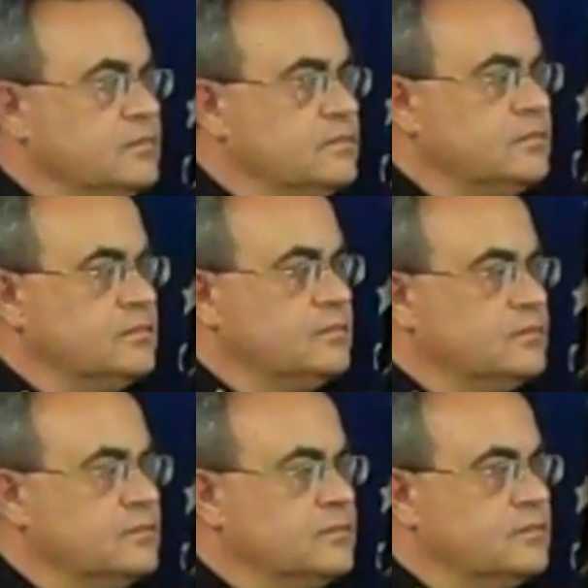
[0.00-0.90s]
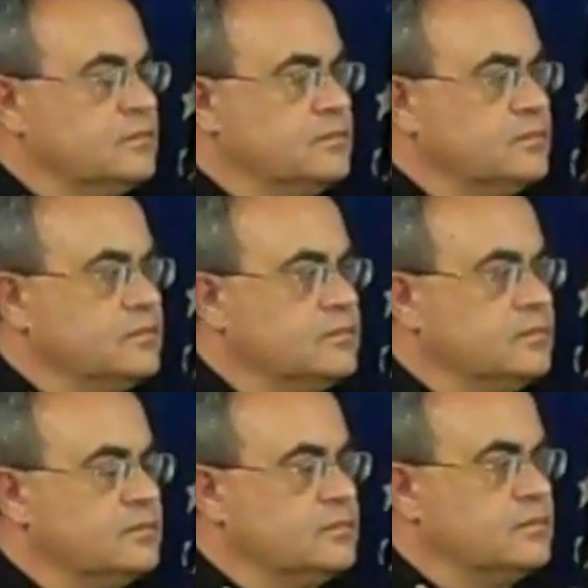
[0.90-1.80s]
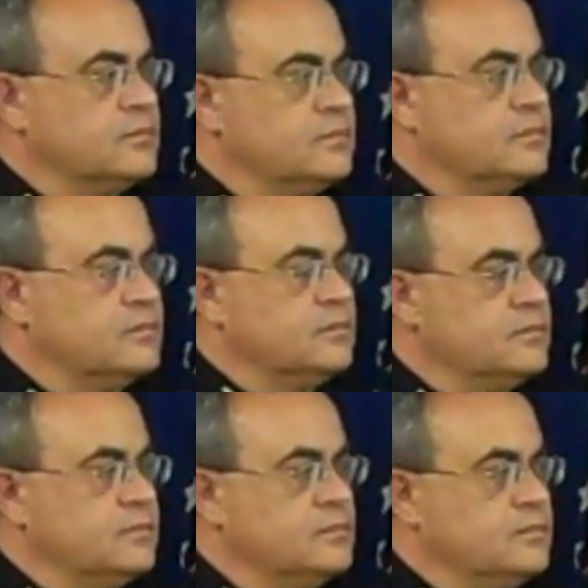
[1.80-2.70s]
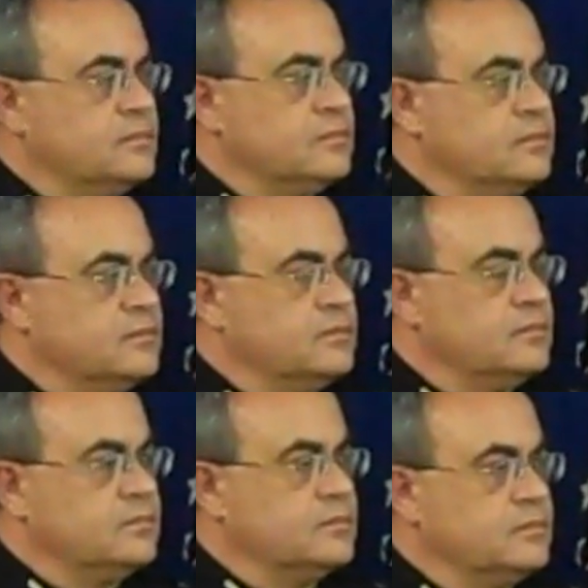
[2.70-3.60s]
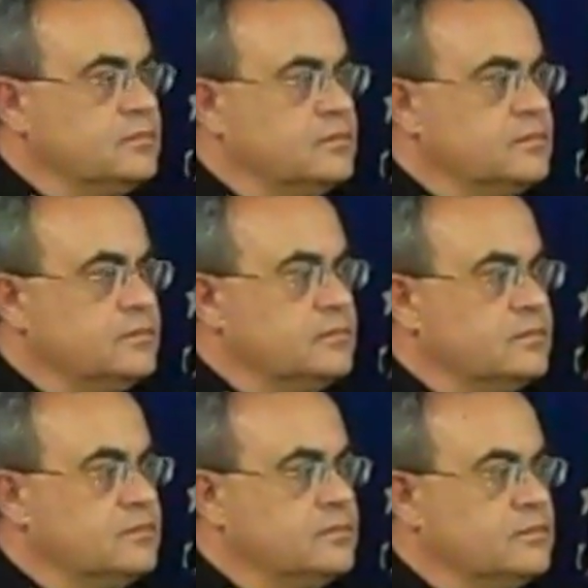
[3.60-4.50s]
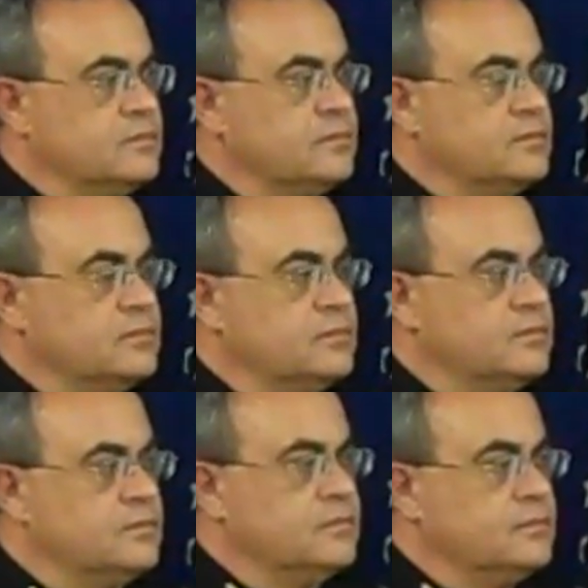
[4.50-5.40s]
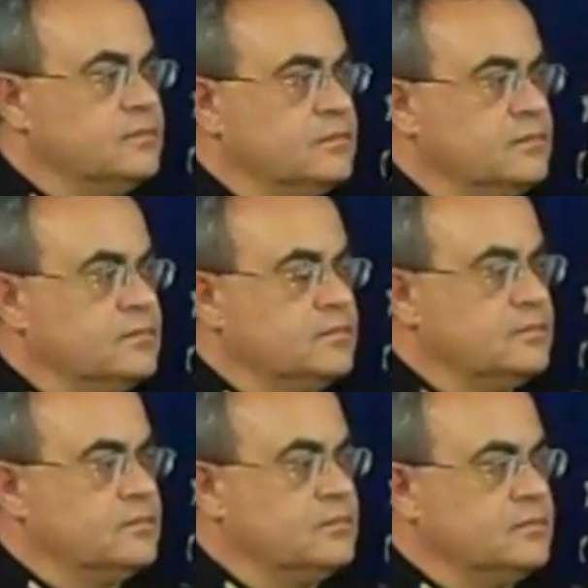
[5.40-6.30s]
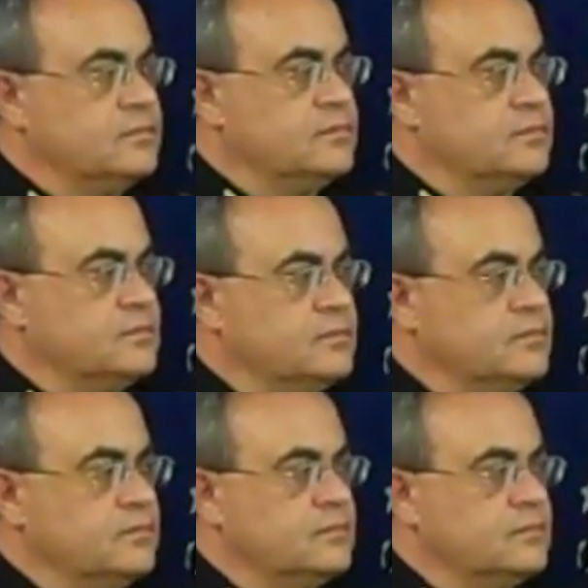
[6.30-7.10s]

No words are spoken by the person on screen.